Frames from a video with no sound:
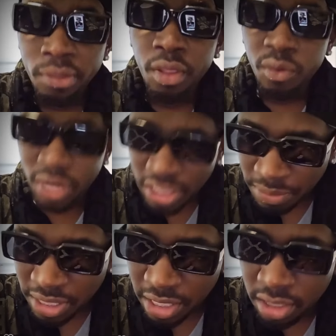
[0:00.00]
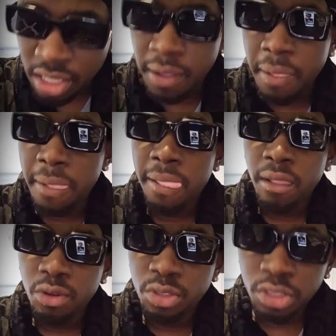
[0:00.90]
Once me see say,
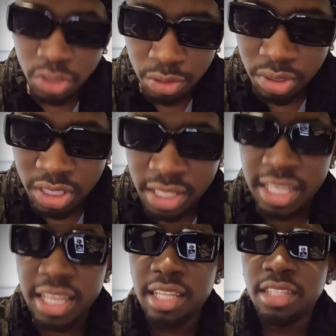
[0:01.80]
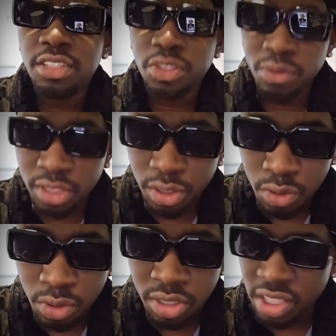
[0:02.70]
only choose the tile, choose the
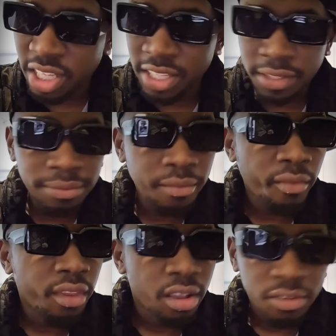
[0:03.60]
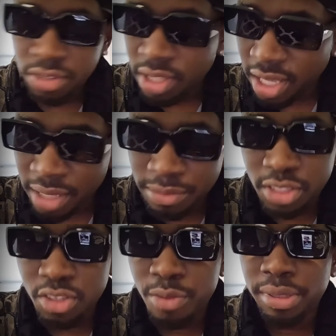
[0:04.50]
door side. Foota I
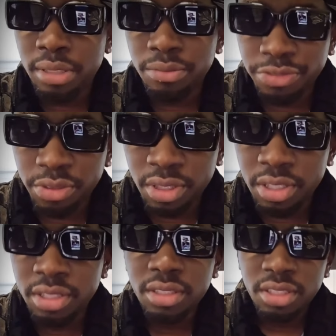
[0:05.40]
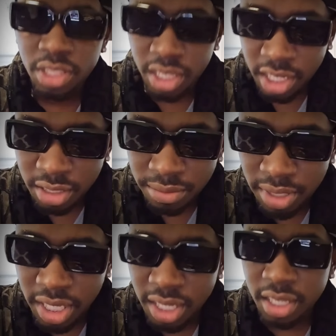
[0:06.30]
just go up on him phone, and
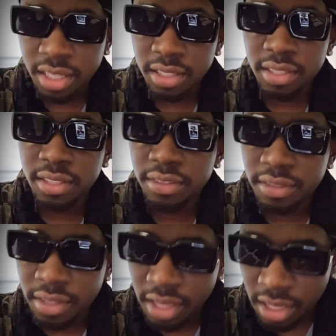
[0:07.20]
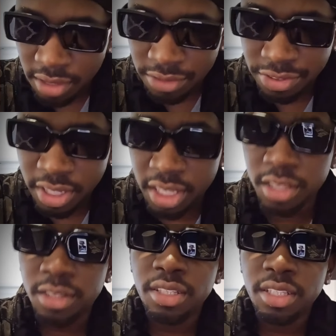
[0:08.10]
block, and
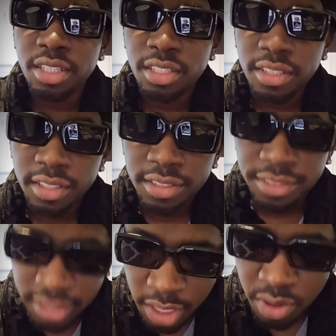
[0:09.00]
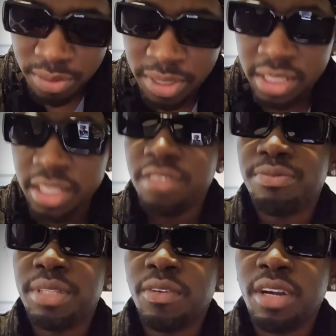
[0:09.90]
follow. Take with myself,
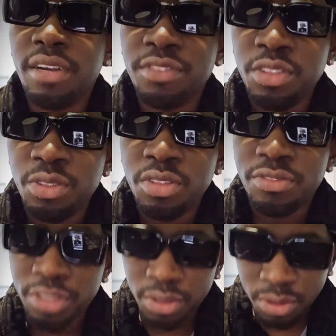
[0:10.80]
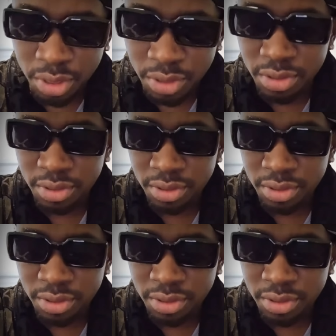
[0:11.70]
me now I have nothing to do with him.